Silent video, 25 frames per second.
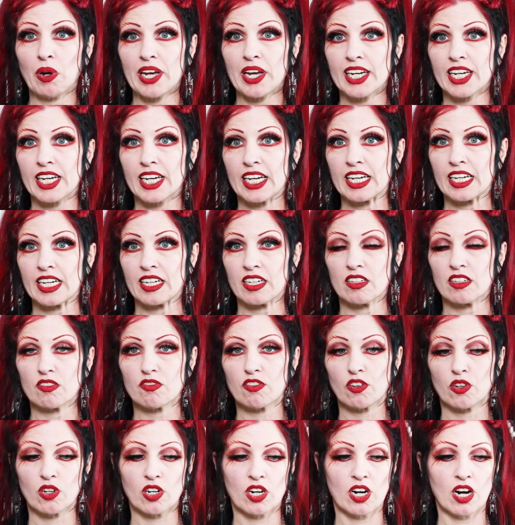waiting
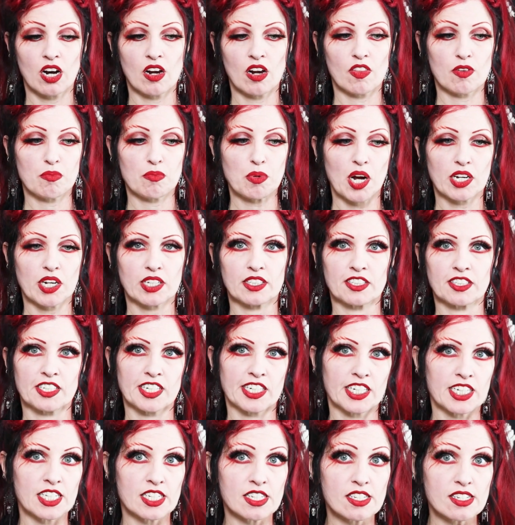for the
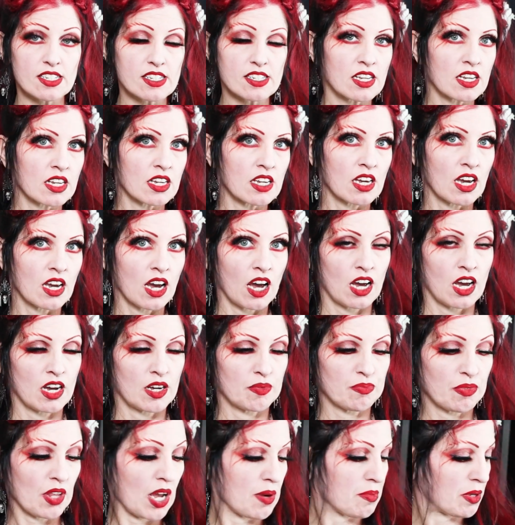broccolinis.
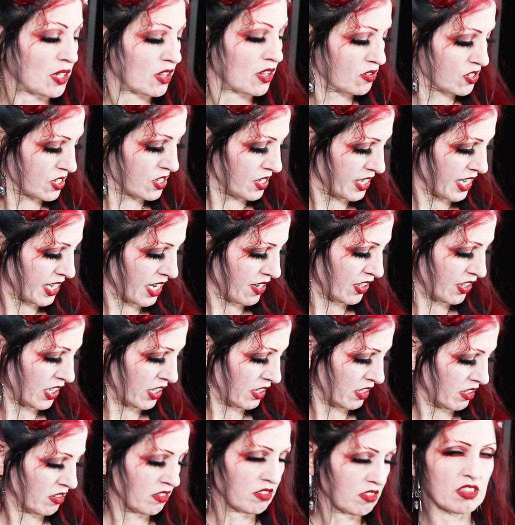I put those in the
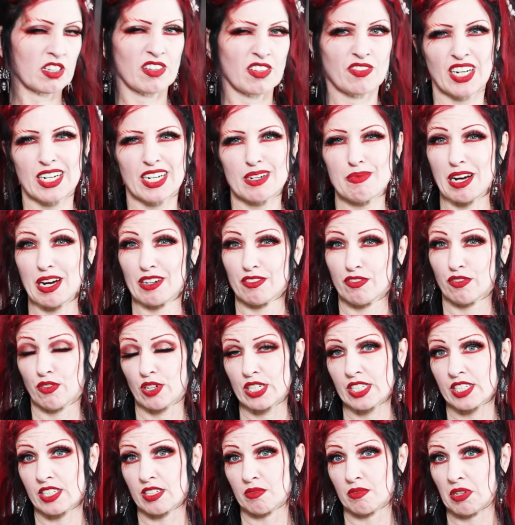oven. They've got about
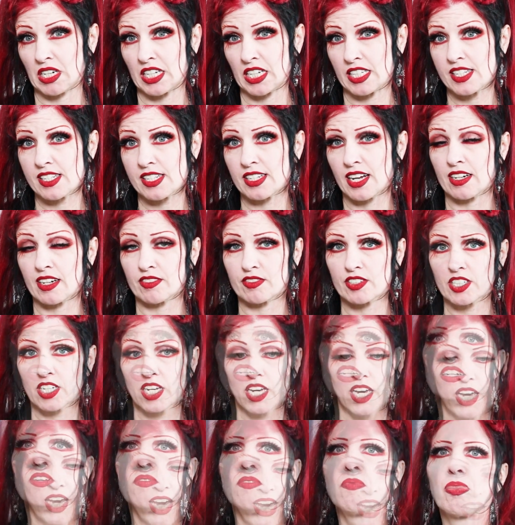14 minutes left.
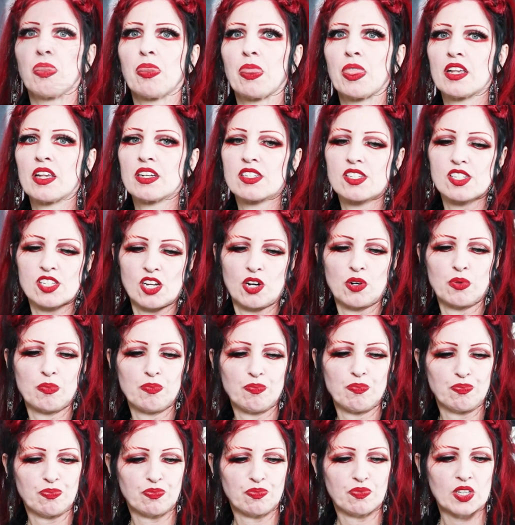So
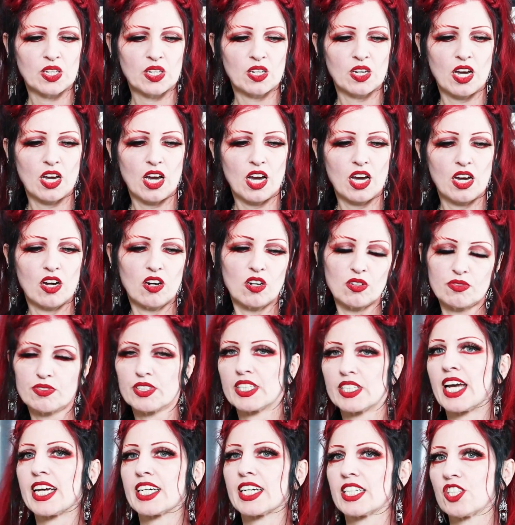
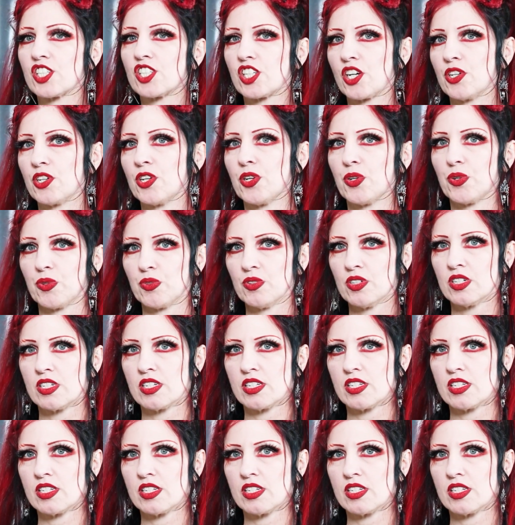hopefully I can show you